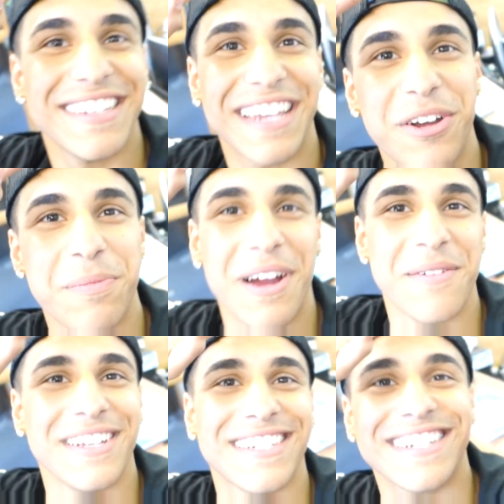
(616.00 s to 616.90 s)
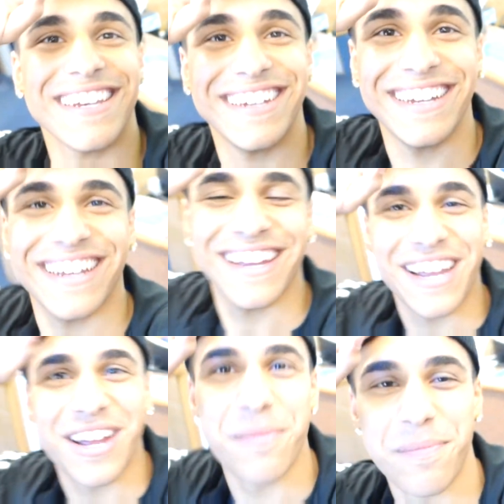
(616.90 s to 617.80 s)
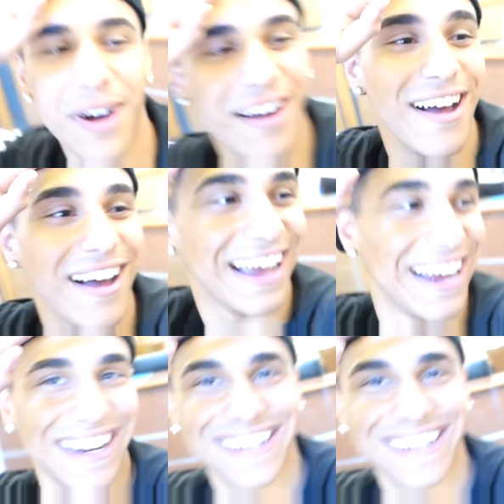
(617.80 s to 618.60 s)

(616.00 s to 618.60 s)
Say goodbye, miss. Bye.